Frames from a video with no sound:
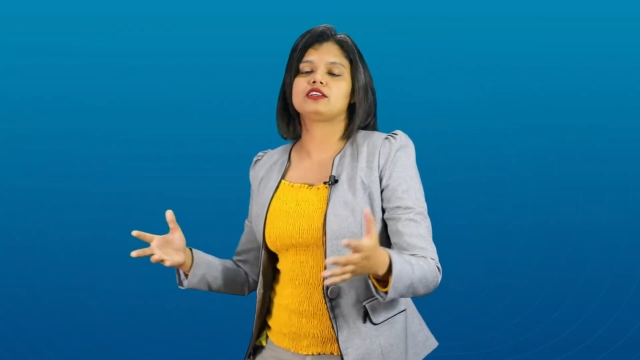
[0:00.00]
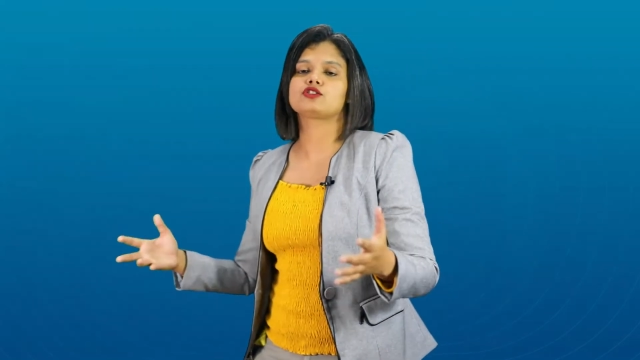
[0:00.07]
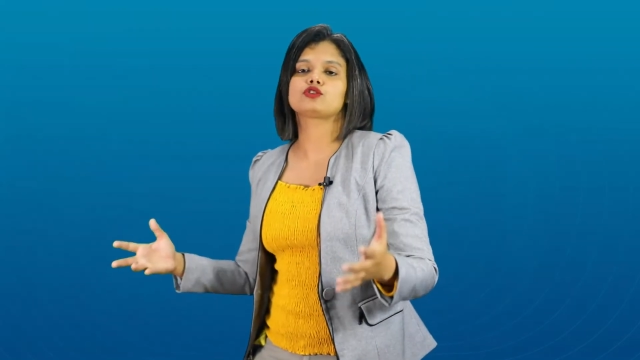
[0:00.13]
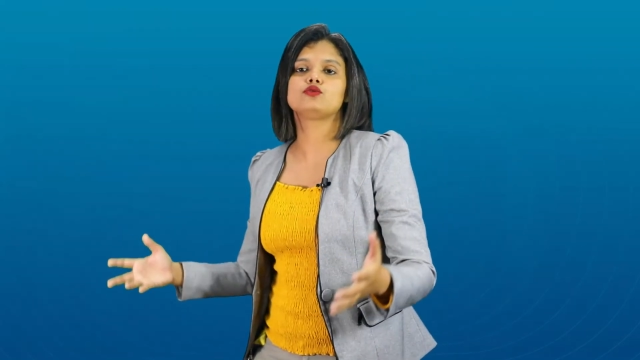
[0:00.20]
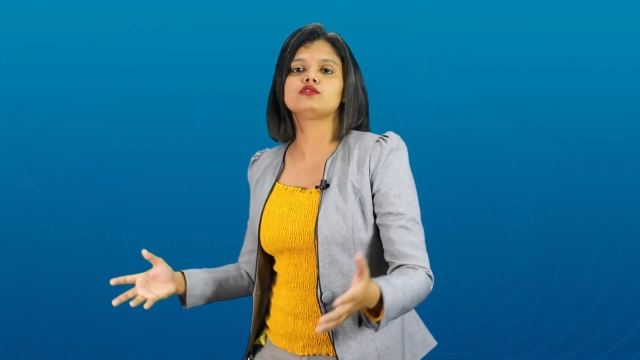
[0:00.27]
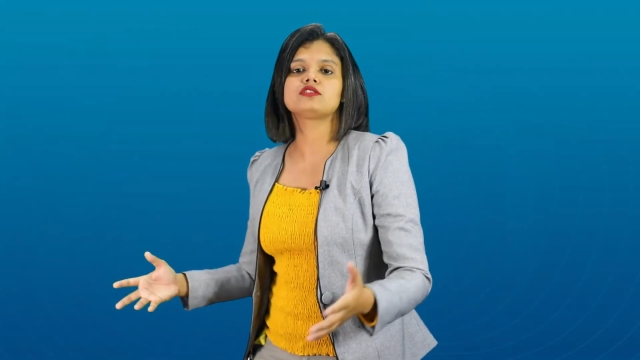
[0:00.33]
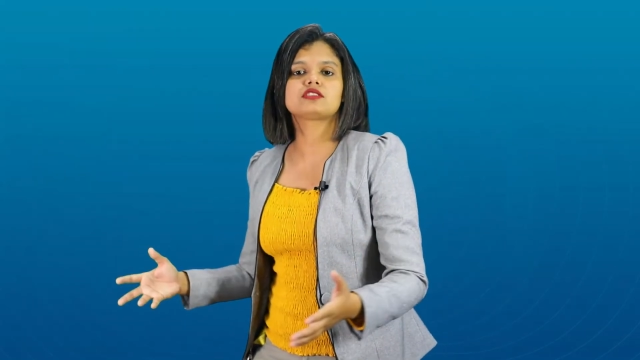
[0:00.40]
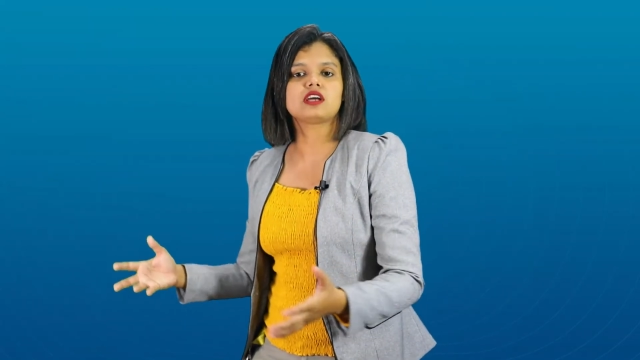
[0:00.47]

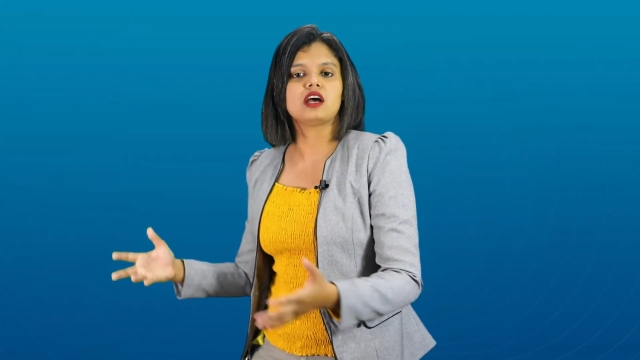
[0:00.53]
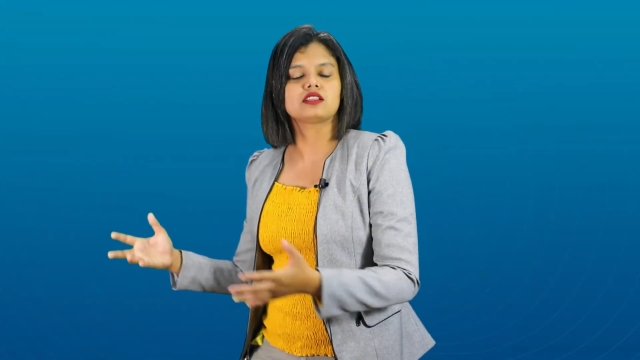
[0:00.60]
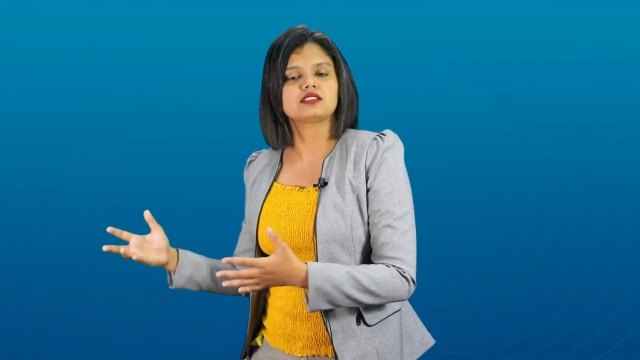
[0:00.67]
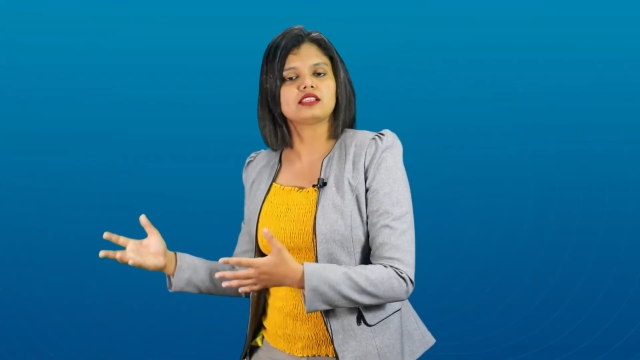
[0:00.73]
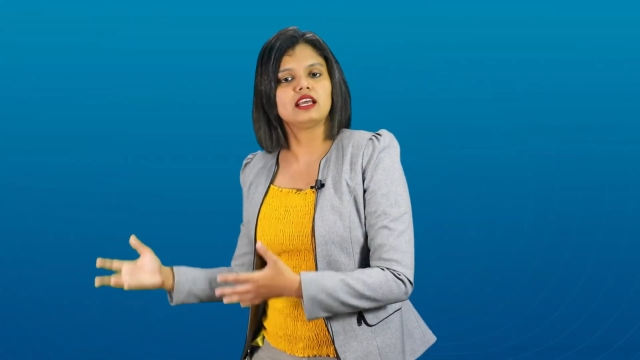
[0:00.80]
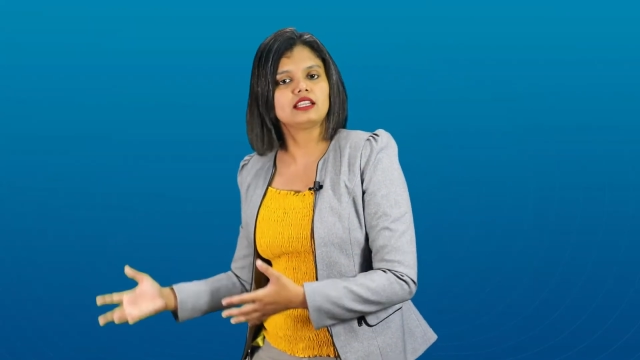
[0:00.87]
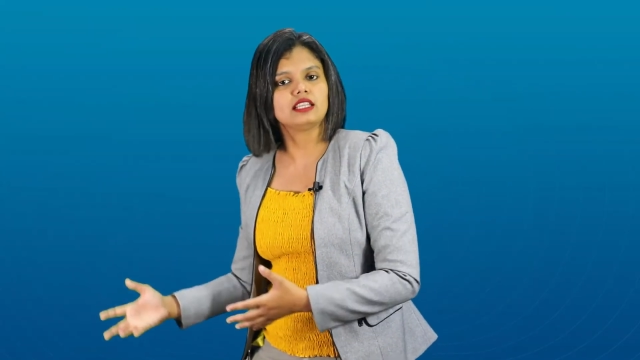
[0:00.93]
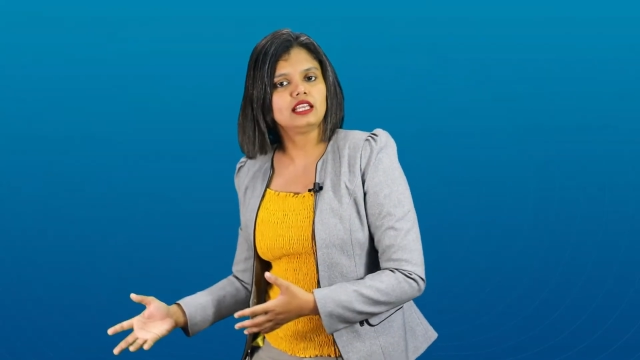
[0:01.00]
school
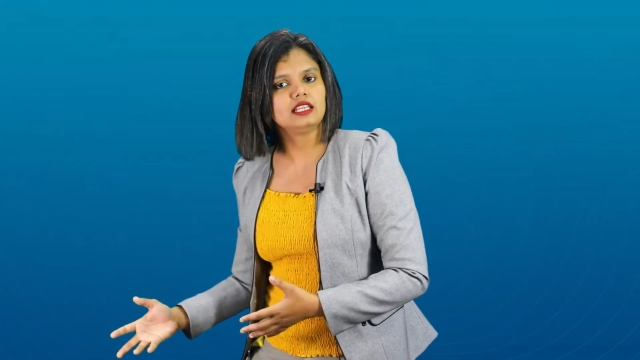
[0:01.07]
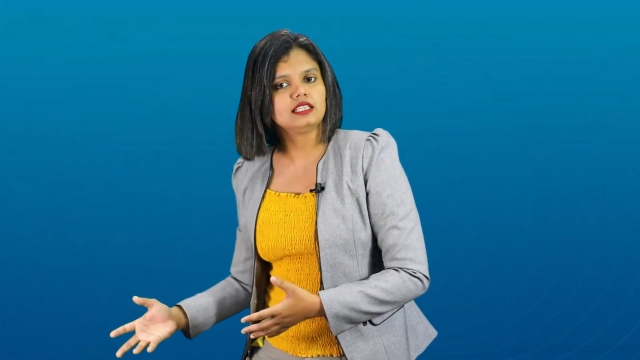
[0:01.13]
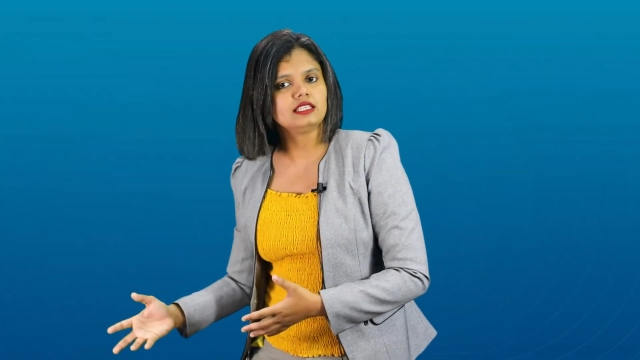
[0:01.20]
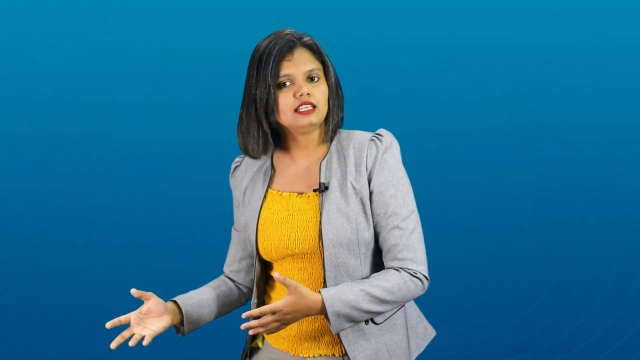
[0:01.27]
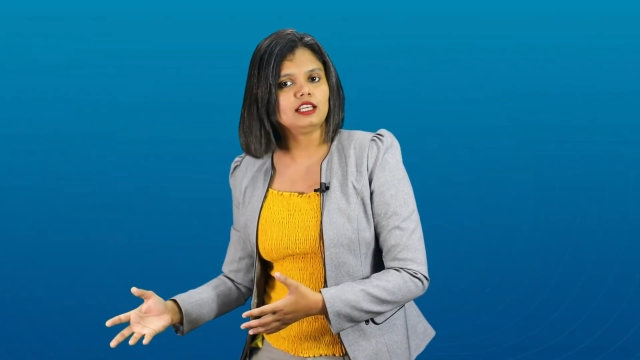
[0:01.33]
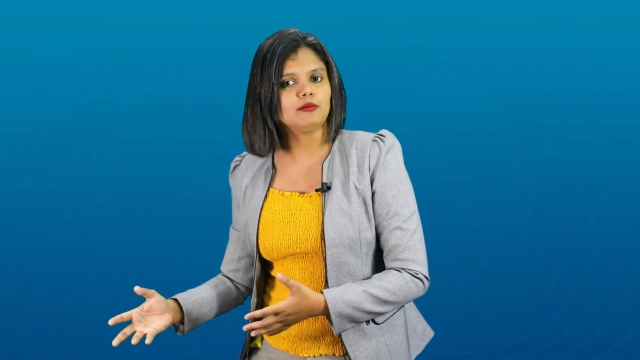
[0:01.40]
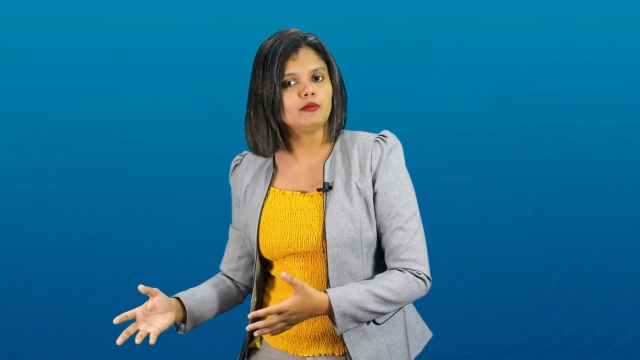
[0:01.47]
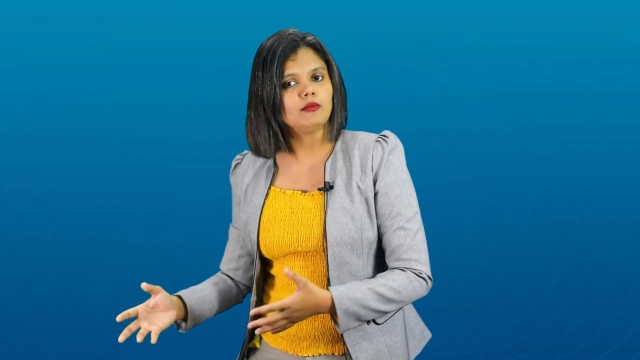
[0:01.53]
starts at 8
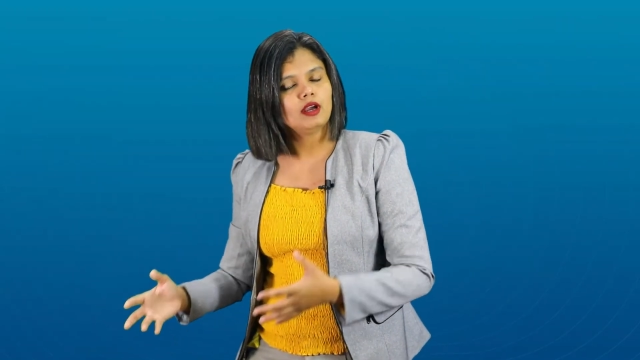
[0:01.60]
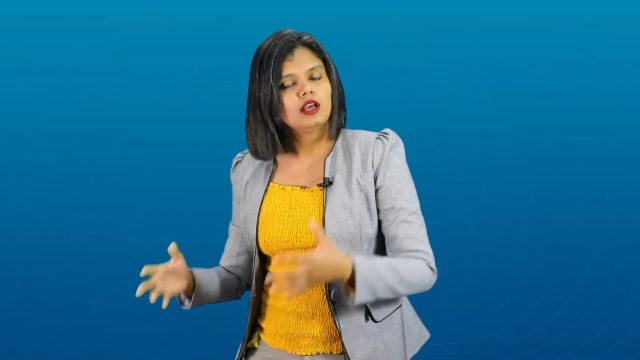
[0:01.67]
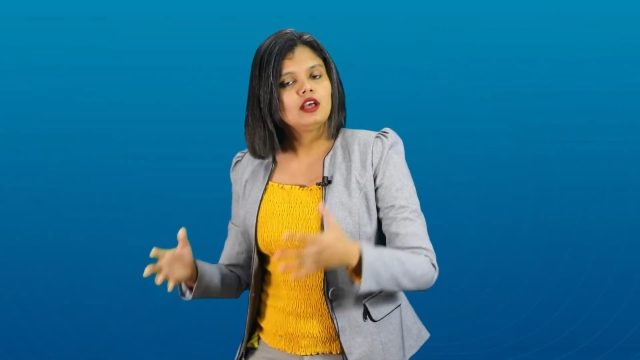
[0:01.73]
a.m.